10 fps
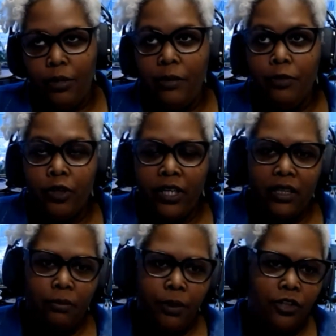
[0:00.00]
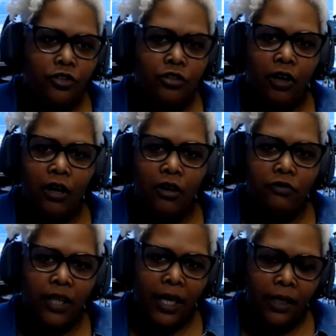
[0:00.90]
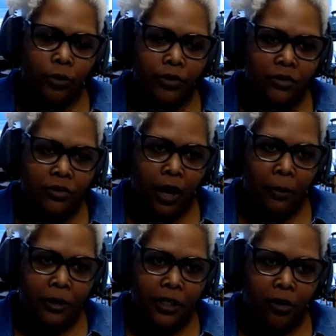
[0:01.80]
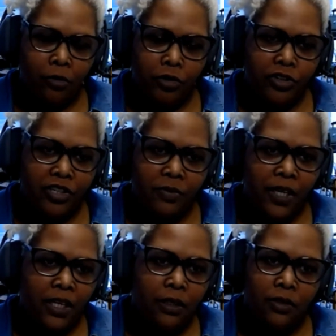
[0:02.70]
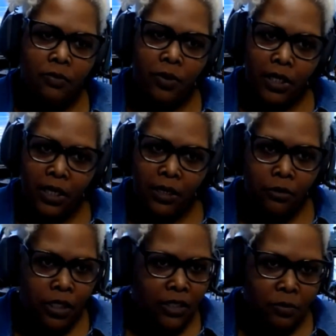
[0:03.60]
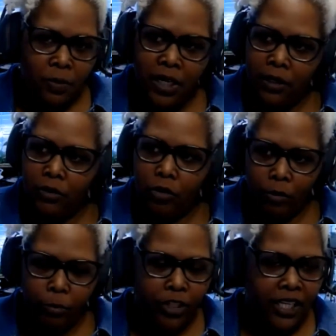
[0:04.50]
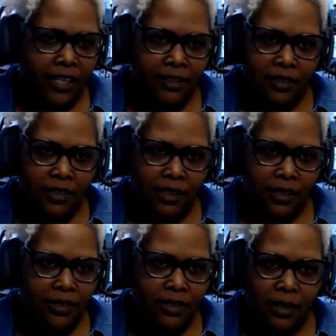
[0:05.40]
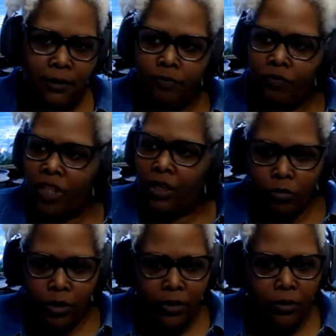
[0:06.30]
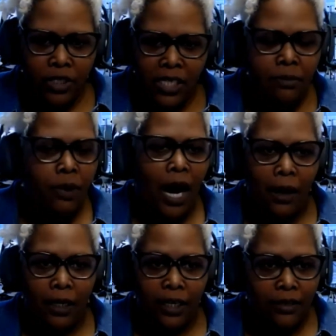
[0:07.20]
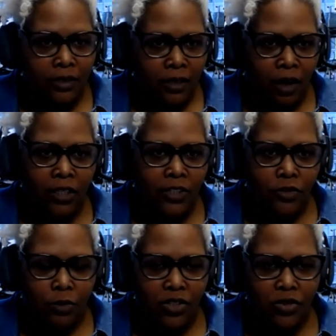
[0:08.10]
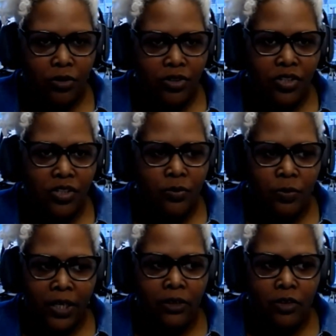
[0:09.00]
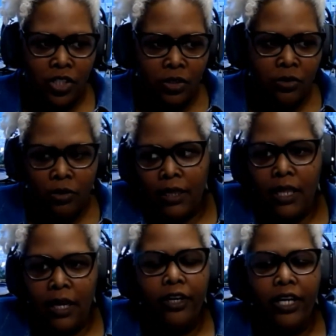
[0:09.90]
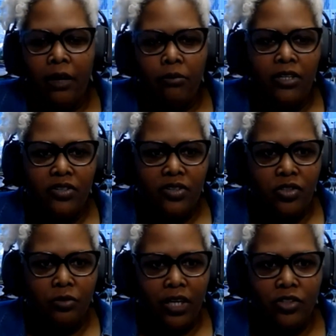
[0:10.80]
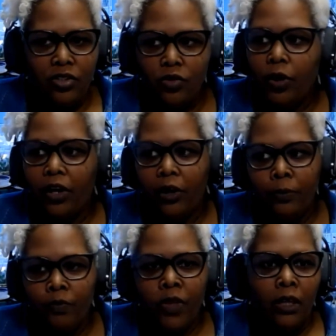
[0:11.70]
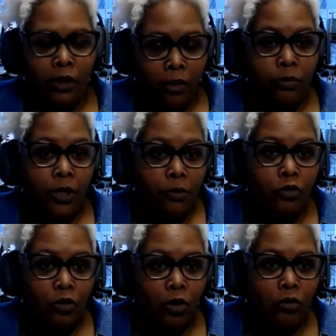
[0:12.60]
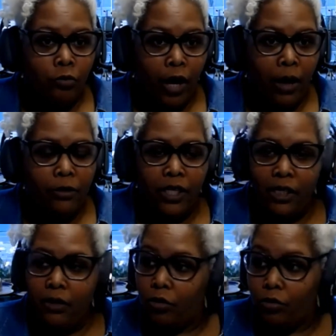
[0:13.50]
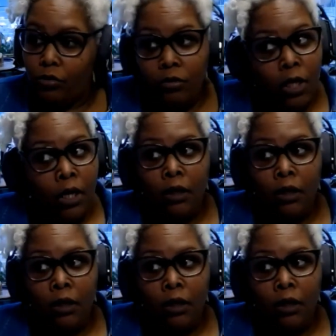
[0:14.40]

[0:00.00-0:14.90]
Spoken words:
people get the picture of landlords and property owners as being these big corporate entities and with deep pockets and all these resources. But there can be situations where there are people who own property who